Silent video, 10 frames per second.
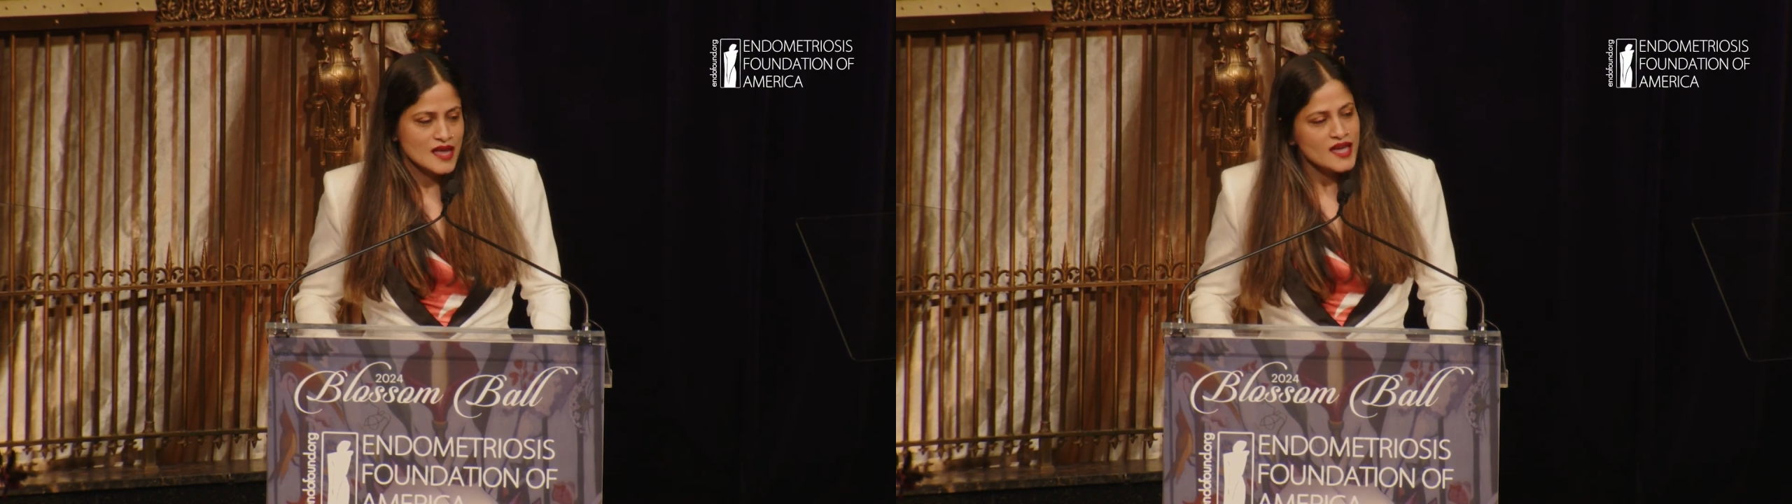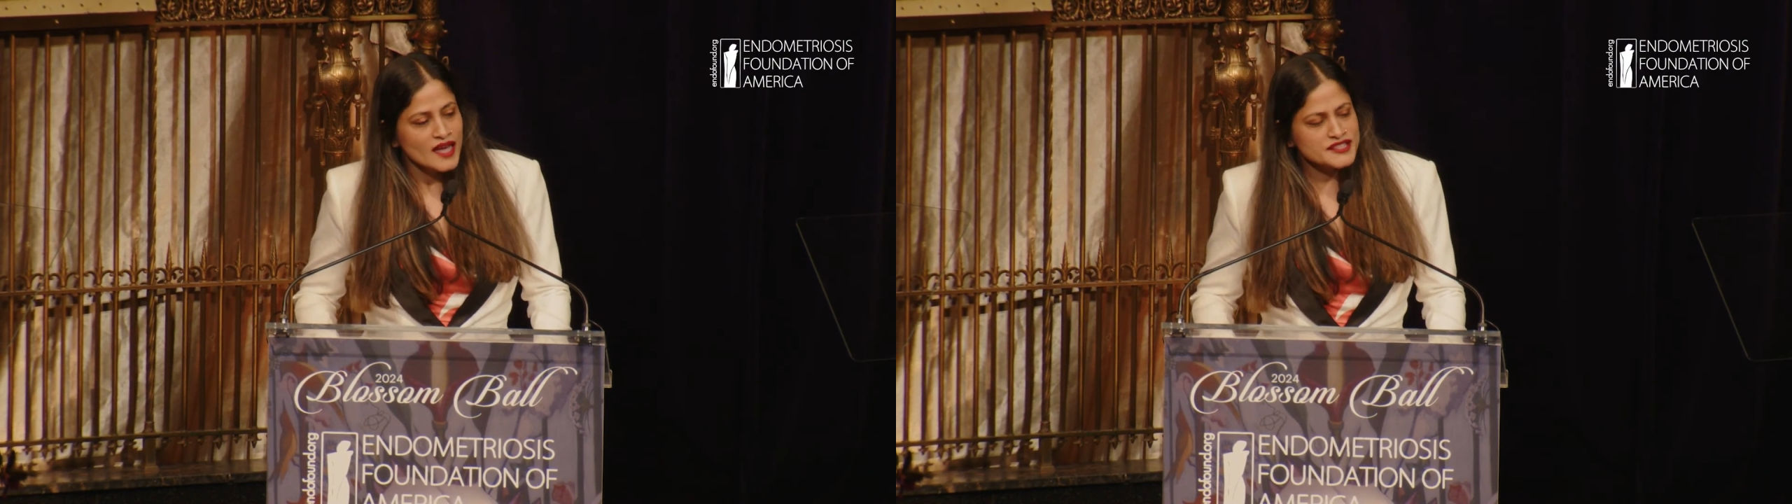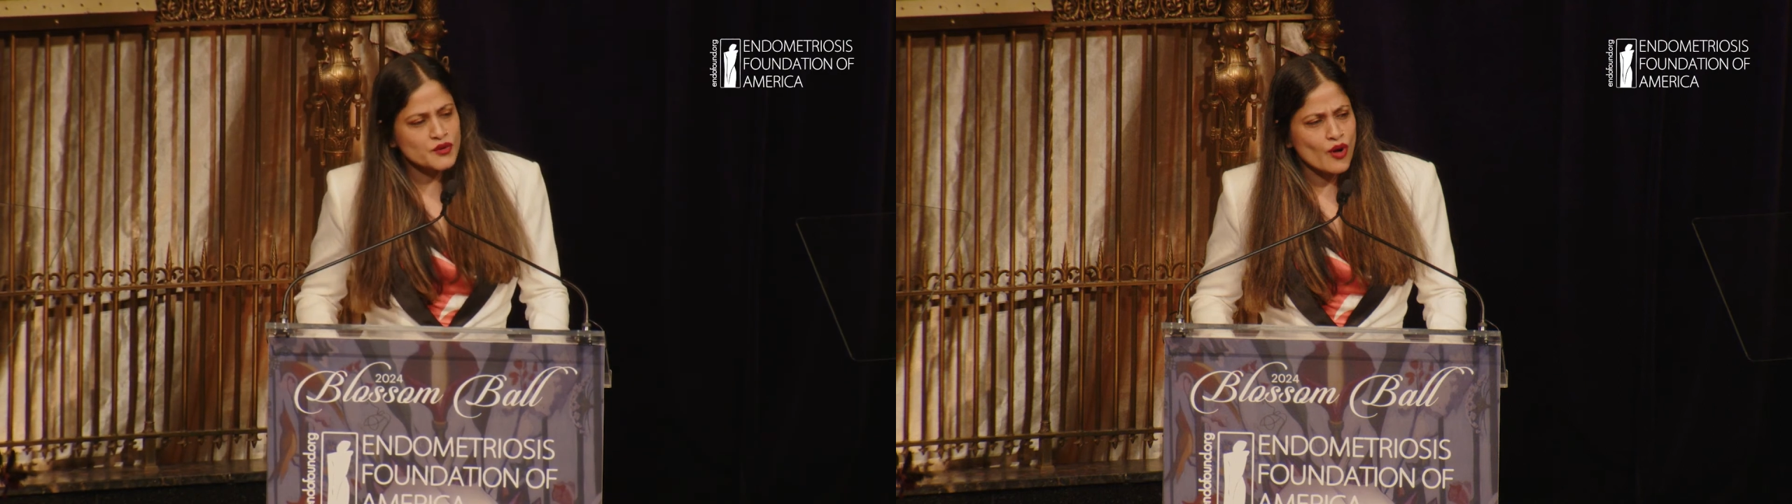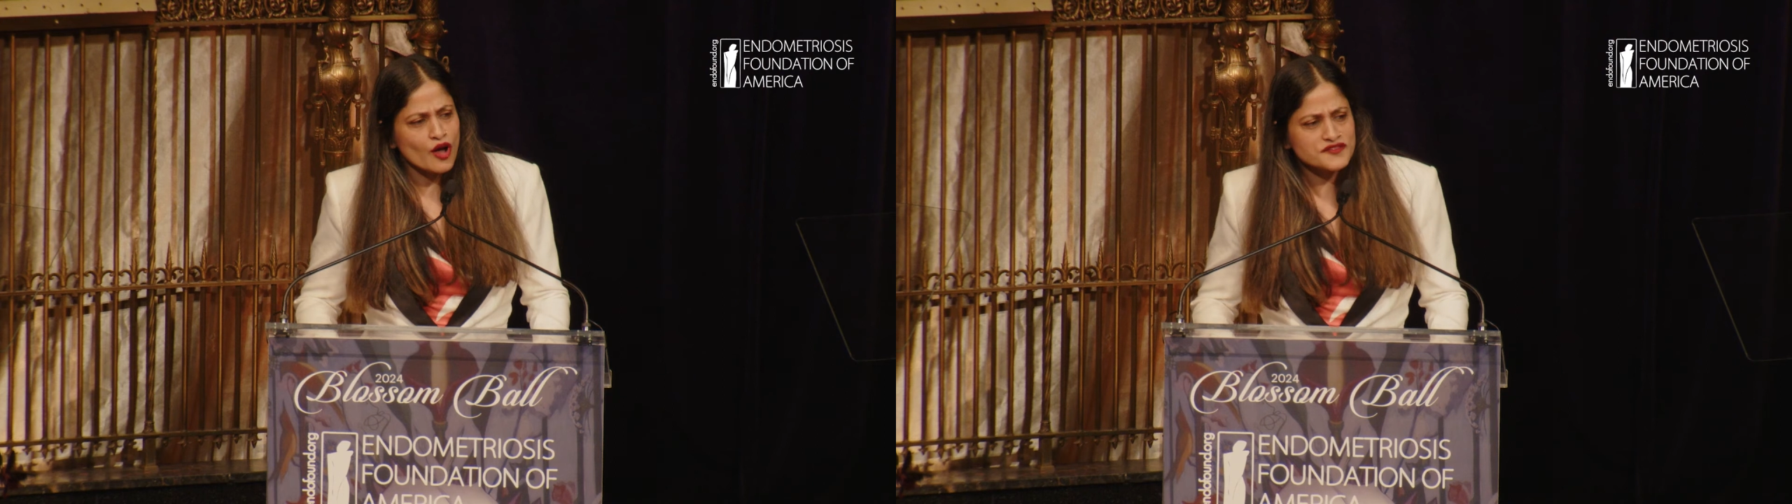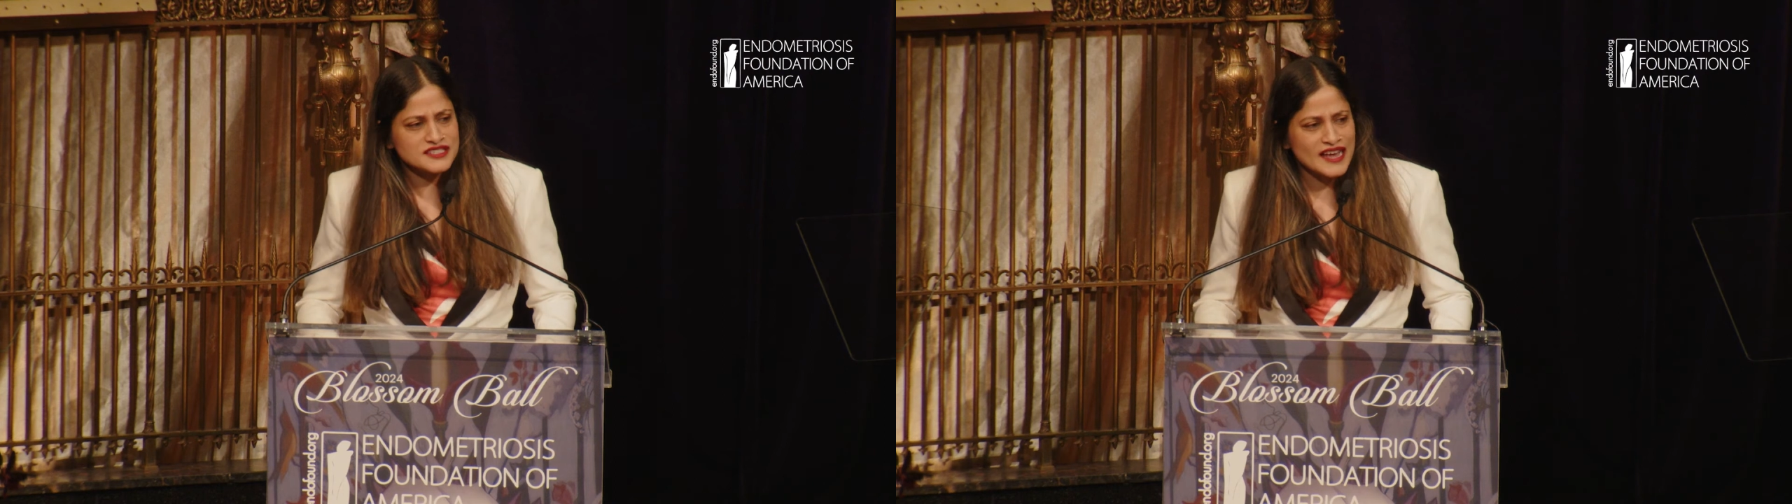And so
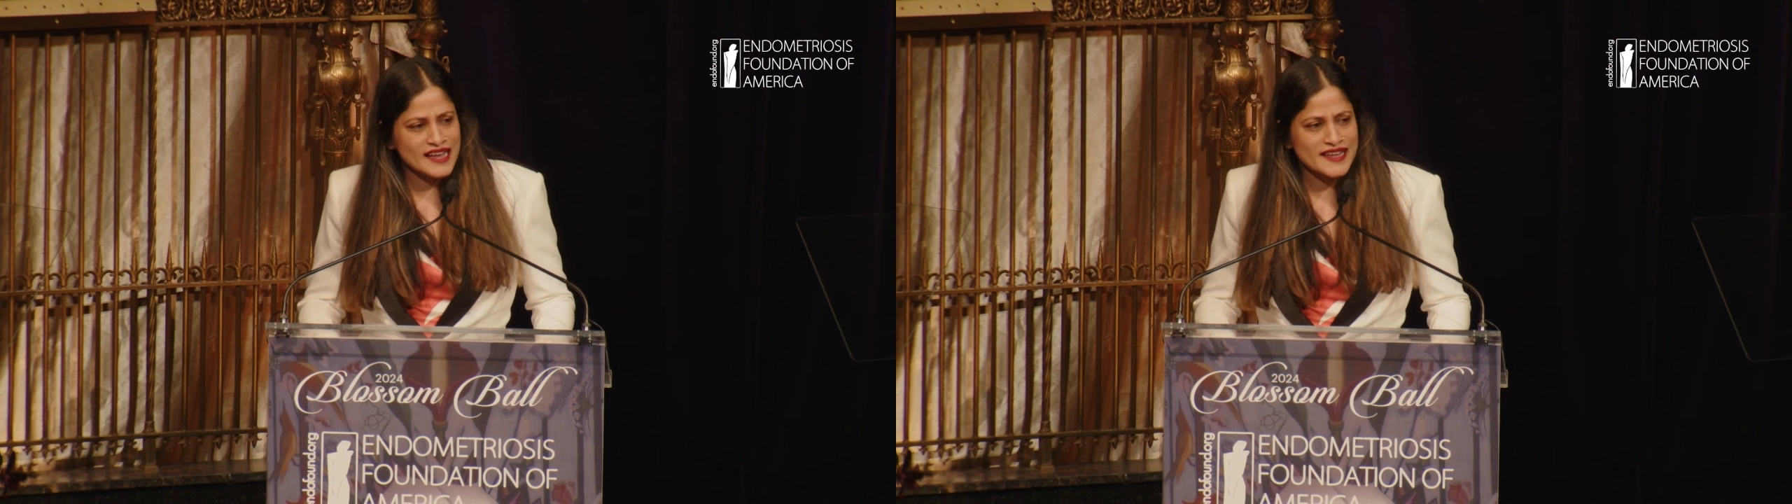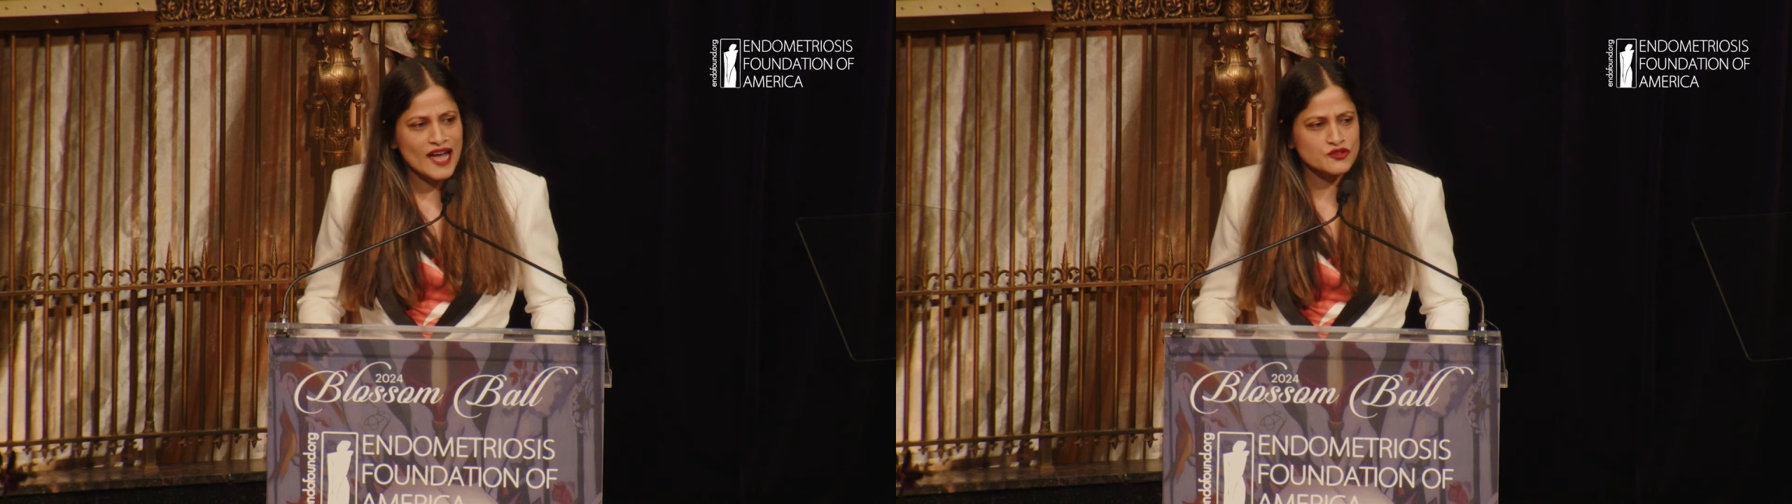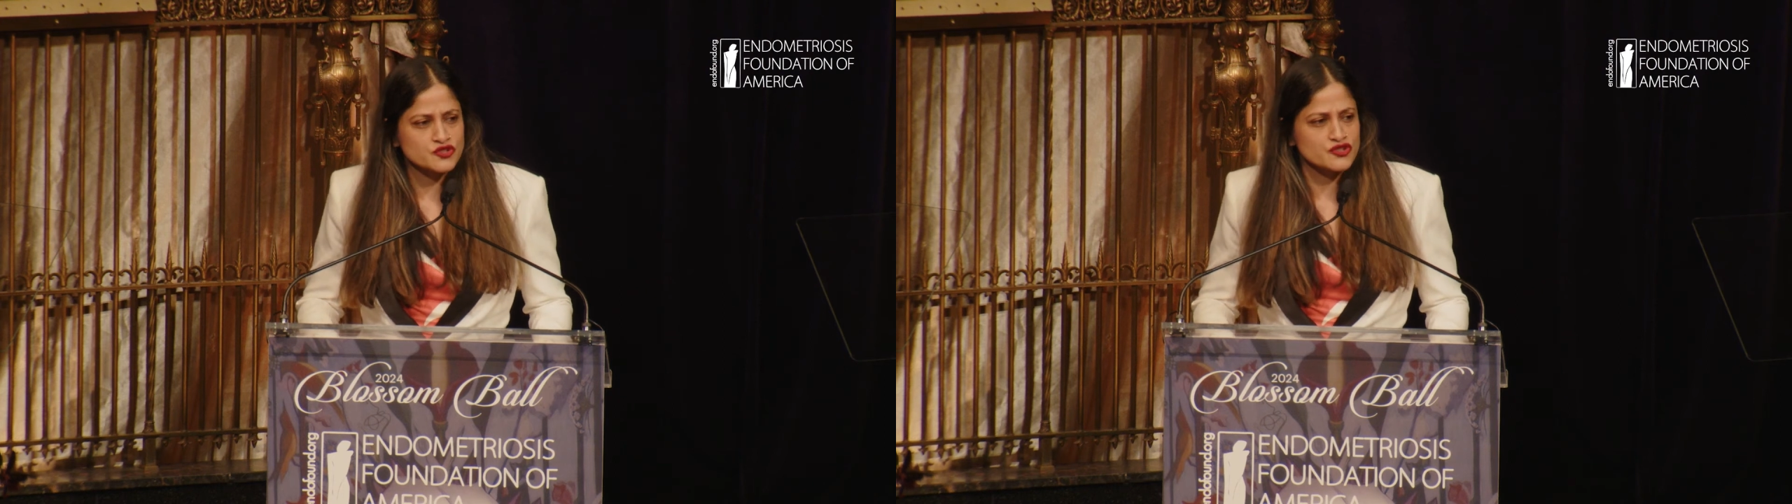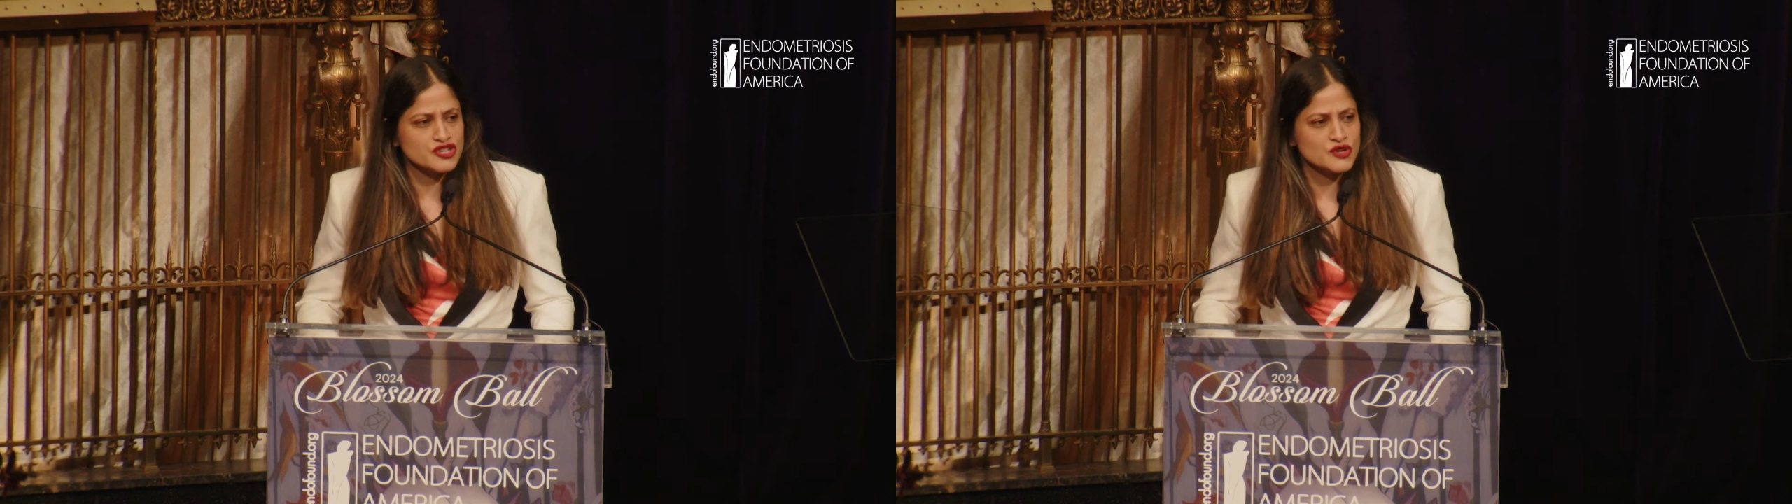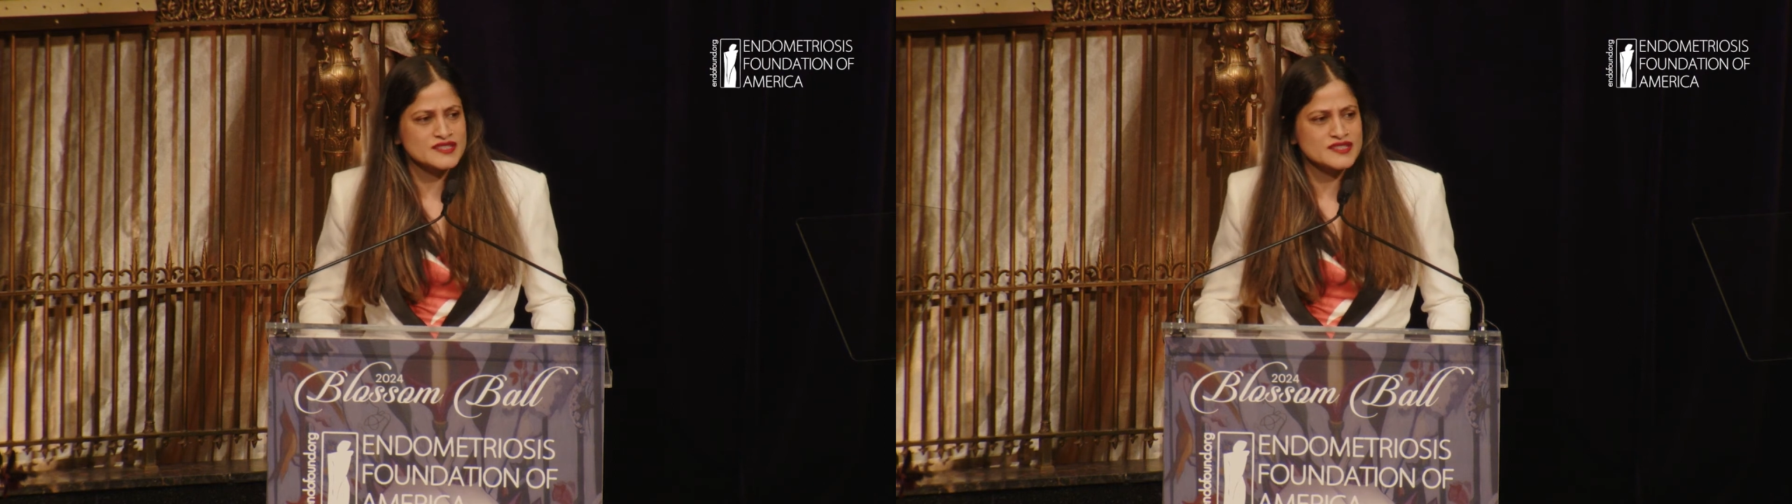often I encounter news